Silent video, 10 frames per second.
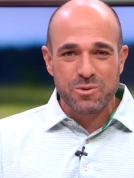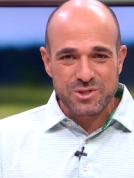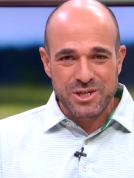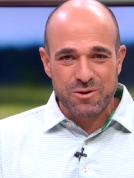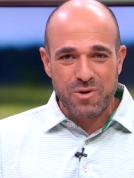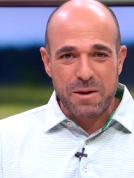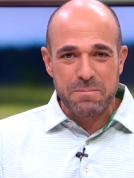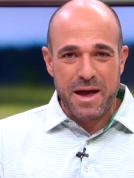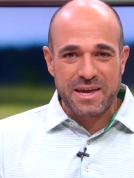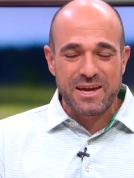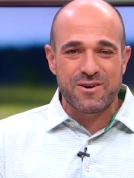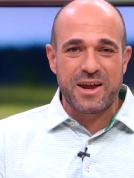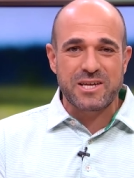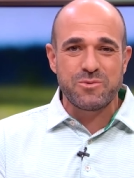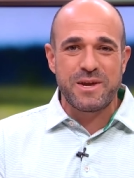We'll see you right back here
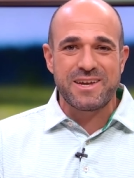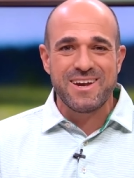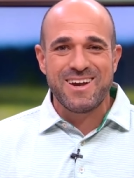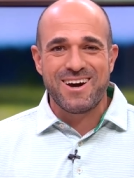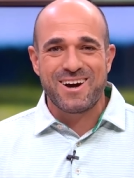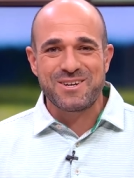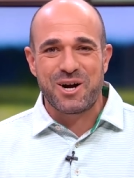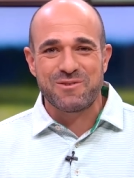next week on